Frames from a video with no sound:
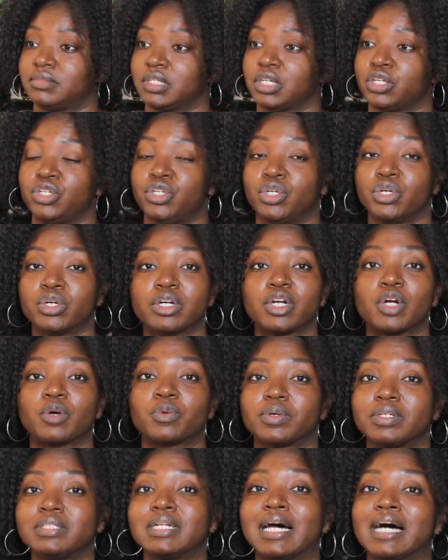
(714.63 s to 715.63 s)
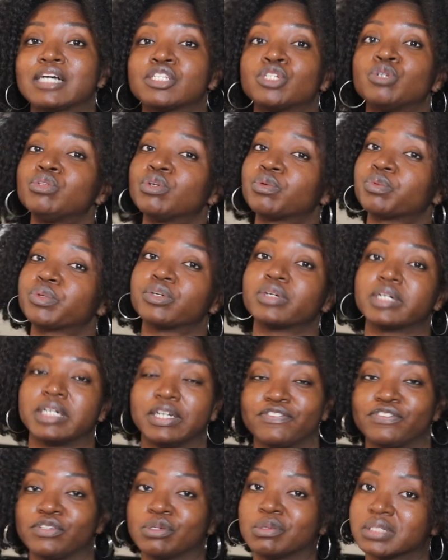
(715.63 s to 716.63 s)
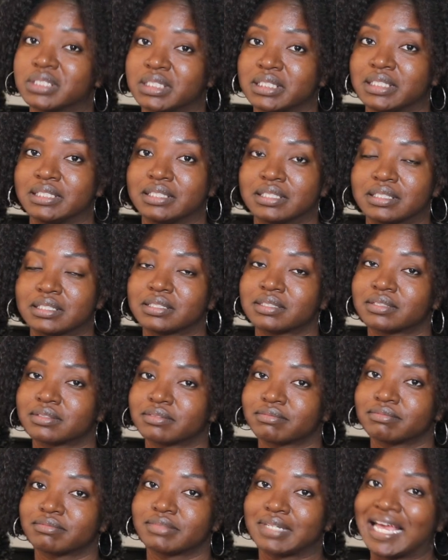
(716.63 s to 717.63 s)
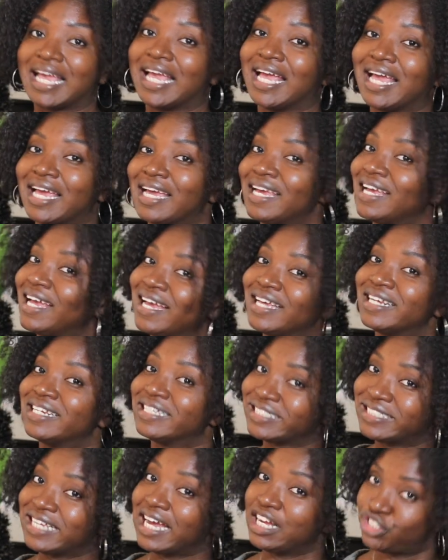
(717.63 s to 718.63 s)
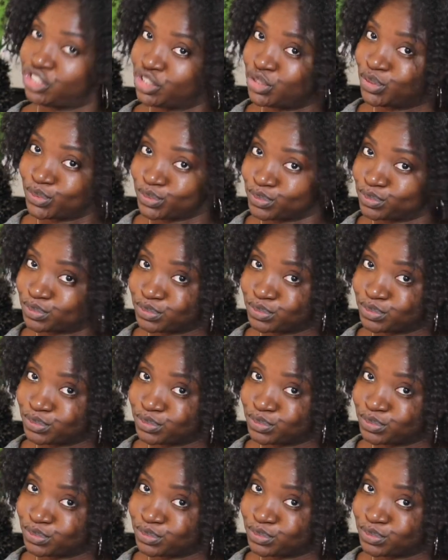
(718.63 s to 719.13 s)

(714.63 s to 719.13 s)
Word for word: you're gonna realize who the real influence is and it's not you.